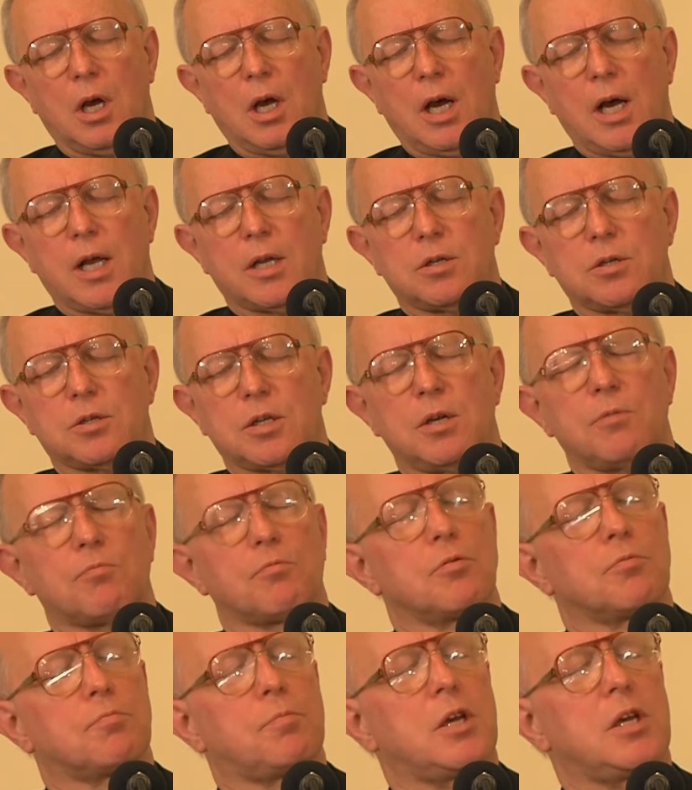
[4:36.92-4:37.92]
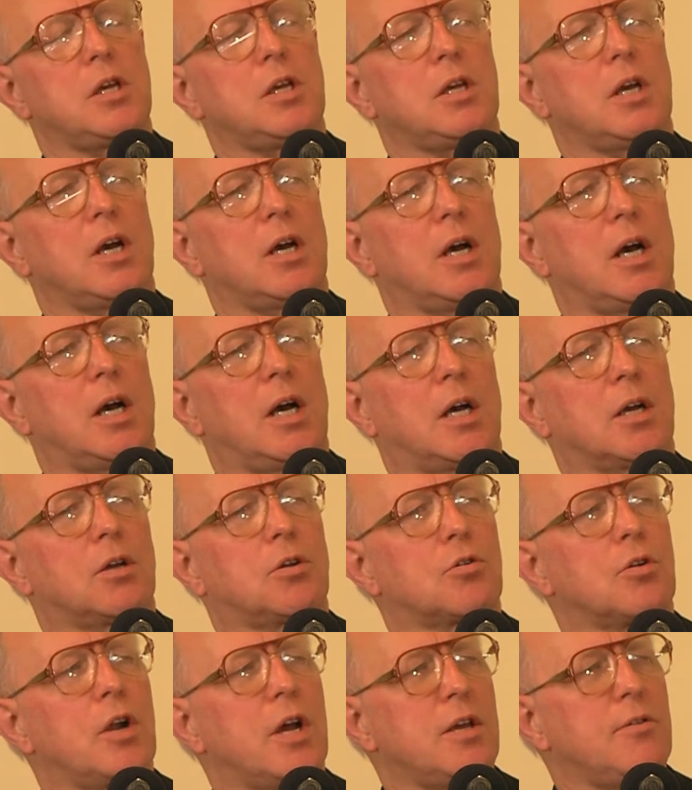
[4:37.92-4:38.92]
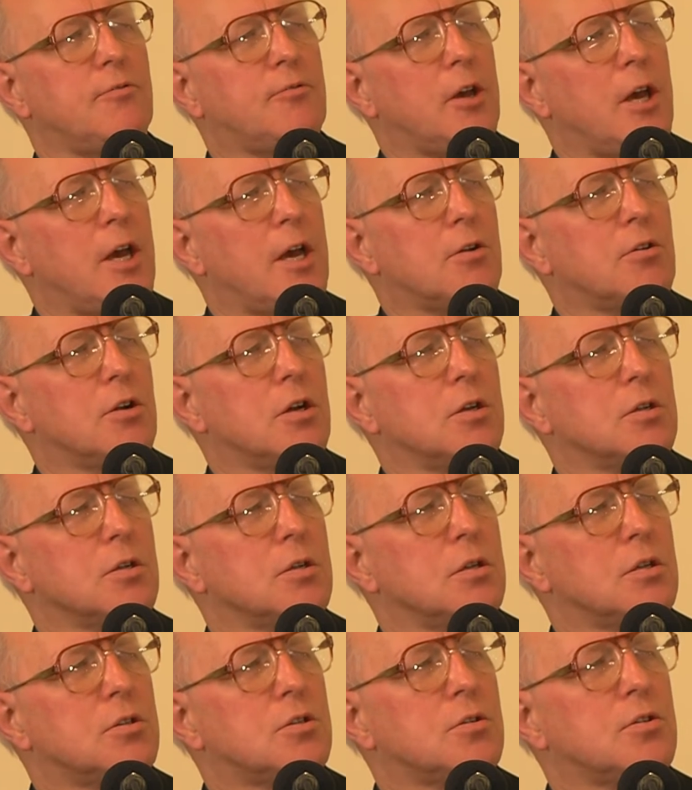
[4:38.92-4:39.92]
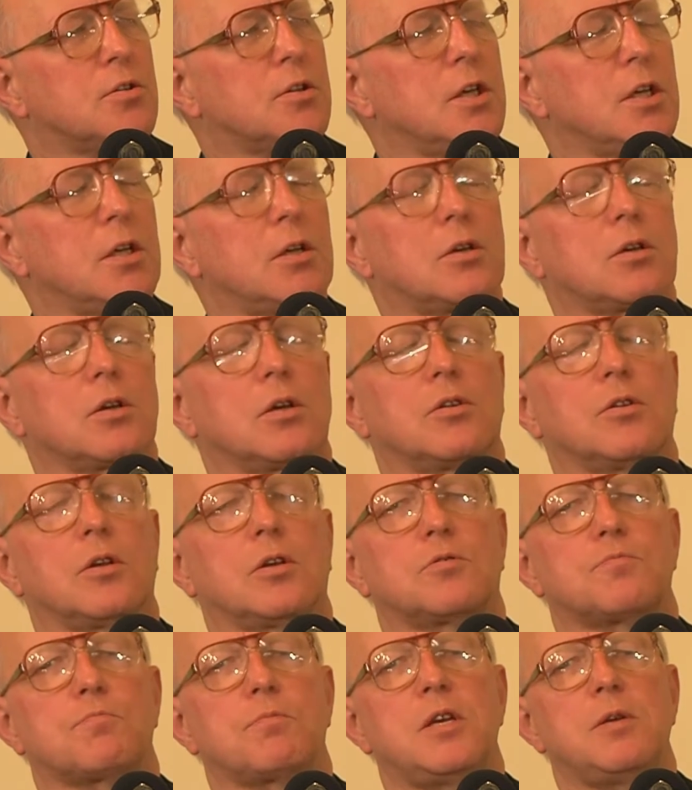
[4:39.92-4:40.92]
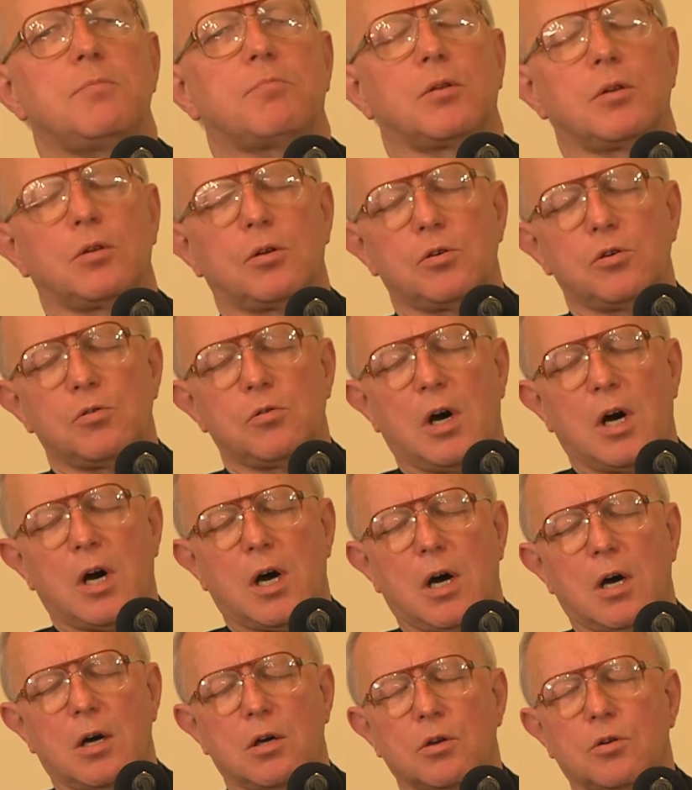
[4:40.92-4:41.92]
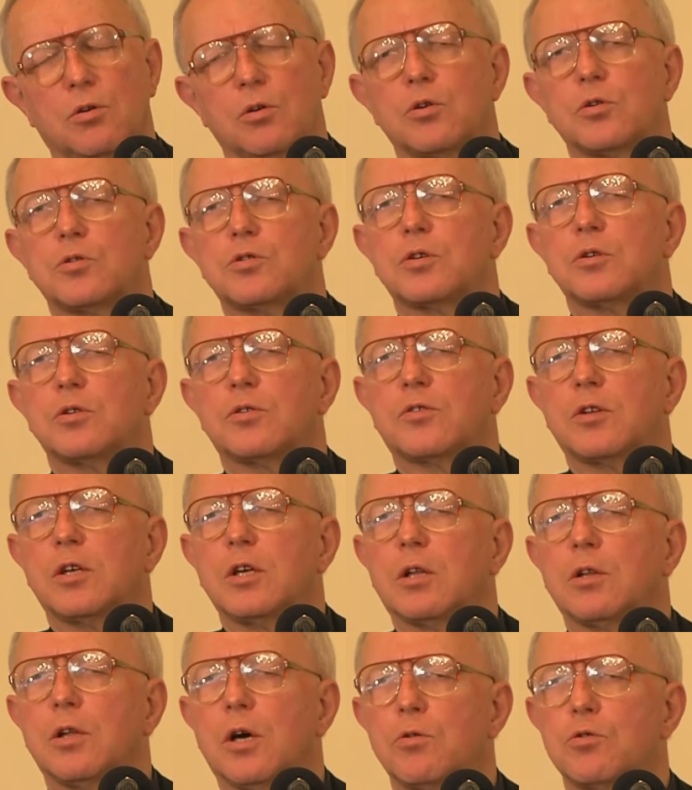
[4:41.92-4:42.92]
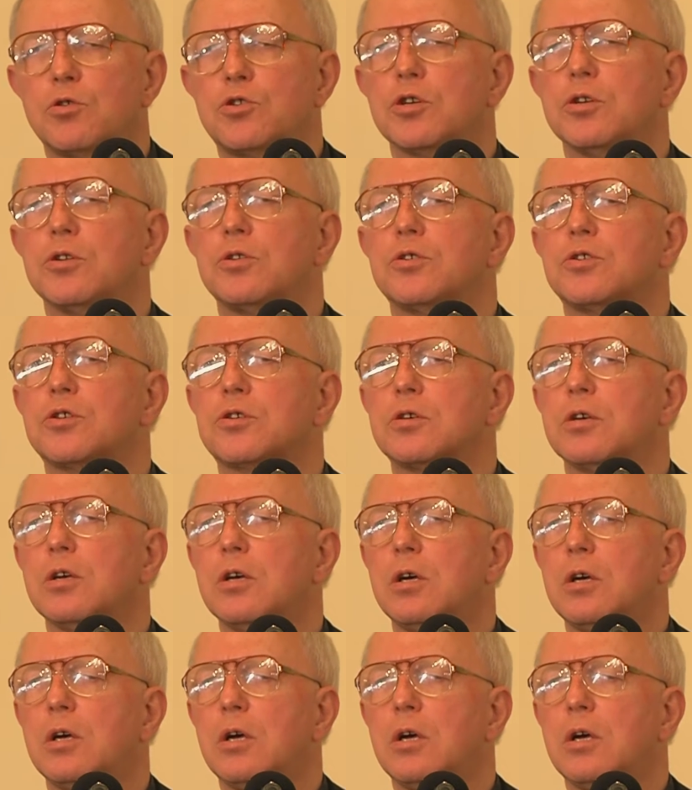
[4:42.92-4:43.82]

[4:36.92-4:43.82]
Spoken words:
And it would be a grave error to think that people who are good theologians